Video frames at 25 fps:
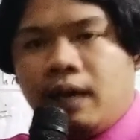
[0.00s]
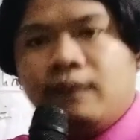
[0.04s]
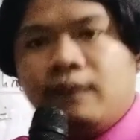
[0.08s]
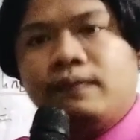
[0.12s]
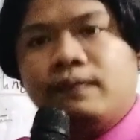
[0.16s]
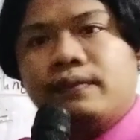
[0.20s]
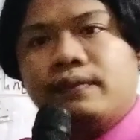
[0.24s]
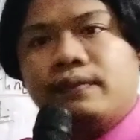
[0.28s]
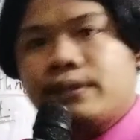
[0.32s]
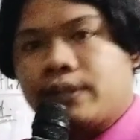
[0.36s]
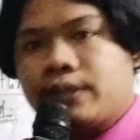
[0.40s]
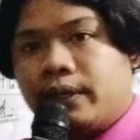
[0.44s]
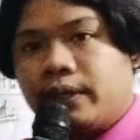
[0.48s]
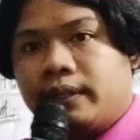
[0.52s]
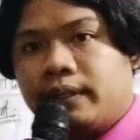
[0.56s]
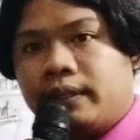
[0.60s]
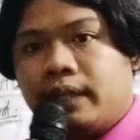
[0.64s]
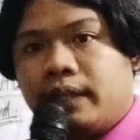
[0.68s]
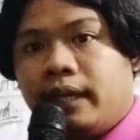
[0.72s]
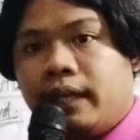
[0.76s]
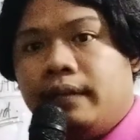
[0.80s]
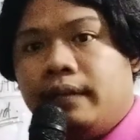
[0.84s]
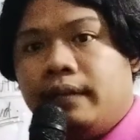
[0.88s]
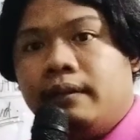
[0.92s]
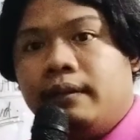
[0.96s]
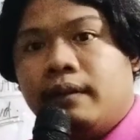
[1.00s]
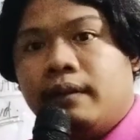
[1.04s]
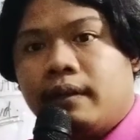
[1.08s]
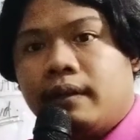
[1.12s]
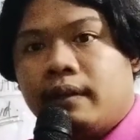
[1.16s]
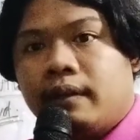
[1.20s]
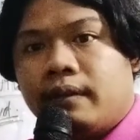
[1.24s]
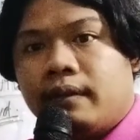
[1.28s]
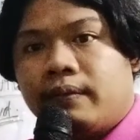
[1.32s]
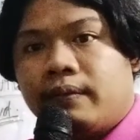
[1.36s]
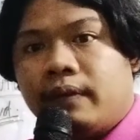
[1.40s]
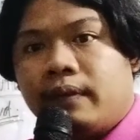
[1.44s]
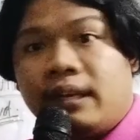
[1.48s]
of certain
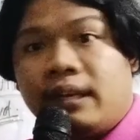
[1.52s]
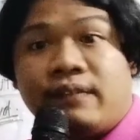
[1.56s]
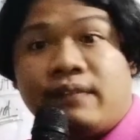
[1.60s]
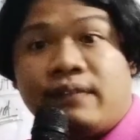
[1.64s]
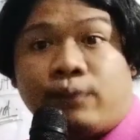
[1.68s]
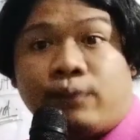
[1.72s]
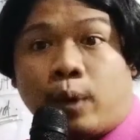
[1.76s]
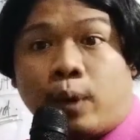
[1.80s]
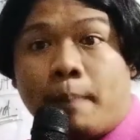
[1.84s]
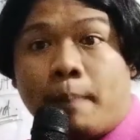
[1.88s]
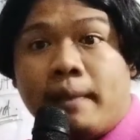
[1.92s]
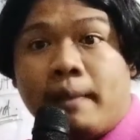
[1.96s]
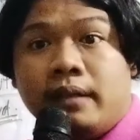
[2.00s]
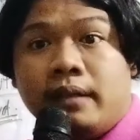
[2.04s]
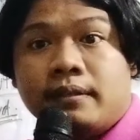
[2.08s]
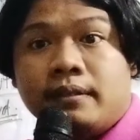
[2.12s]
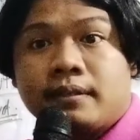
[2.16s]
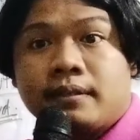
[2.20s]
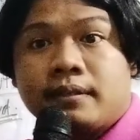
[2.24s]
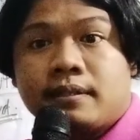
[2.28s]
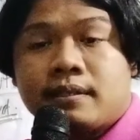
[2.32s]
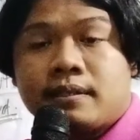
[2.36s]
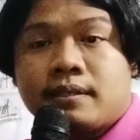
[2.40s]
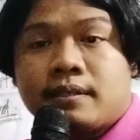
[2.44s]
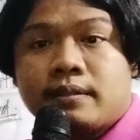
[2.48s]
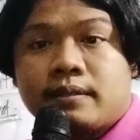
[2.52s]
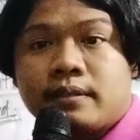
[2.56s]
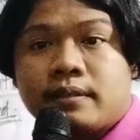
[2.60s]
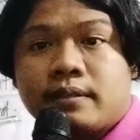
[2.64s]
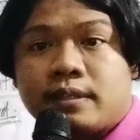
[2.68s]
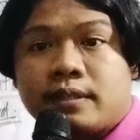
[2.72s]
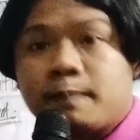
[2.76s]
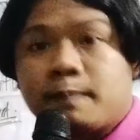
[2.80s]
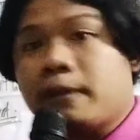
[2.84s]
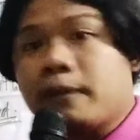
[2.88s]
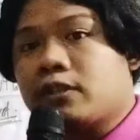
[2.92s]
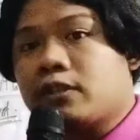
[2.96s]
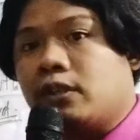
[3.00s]

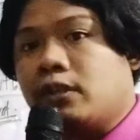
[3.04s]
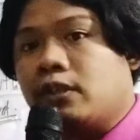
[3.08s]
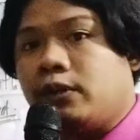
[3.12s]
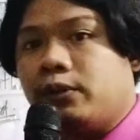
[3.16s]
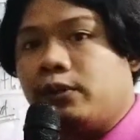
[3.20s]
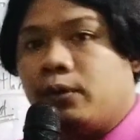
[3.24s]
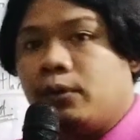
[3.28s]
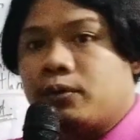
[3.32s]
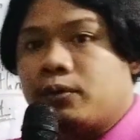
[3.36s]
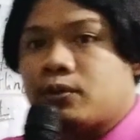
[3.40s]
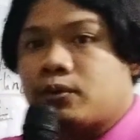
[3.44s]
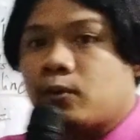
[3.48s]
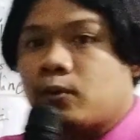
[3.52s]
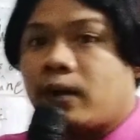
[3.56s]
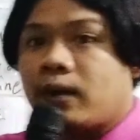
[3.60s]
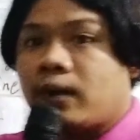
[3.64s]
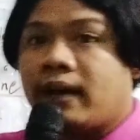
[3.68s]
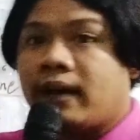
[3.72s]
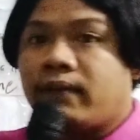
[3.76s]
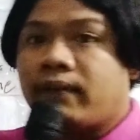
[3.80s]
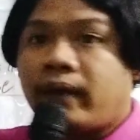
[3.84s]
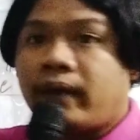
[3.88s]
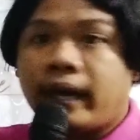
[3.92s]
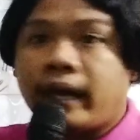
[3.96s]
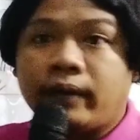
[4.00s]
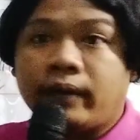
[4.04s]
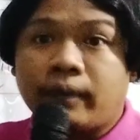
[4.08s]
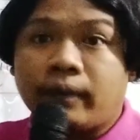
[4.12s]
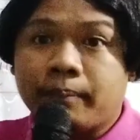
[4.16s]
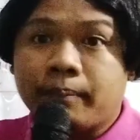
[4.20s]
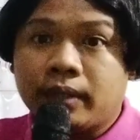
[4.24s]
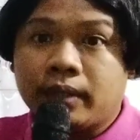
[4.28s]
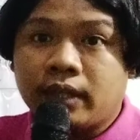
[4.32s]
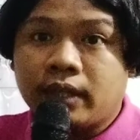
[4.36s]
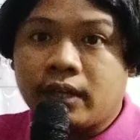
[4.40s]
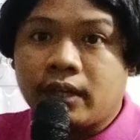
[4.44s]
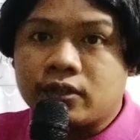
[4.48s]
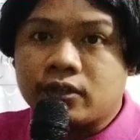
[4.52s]
informants, especially those who have
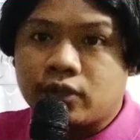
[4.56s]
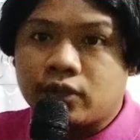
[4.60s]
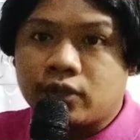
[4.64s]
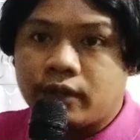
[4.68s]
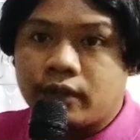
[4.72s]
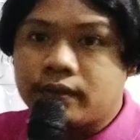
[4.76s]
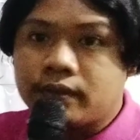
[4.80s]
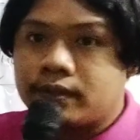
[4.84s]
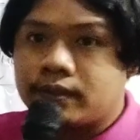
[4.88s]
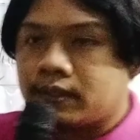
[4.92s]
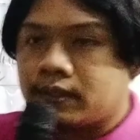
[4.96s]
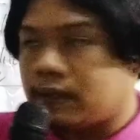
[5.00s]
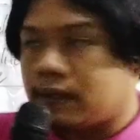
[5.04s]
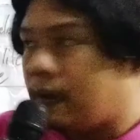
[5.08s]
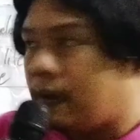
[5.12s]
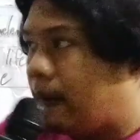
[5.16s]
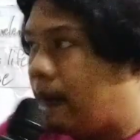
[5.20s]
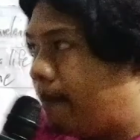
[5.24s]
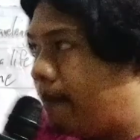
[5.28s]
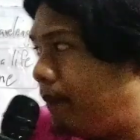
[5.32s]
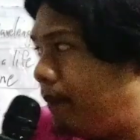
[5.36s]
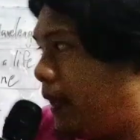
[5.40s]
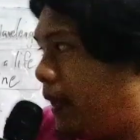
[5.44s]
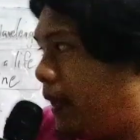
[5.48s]
high reputations.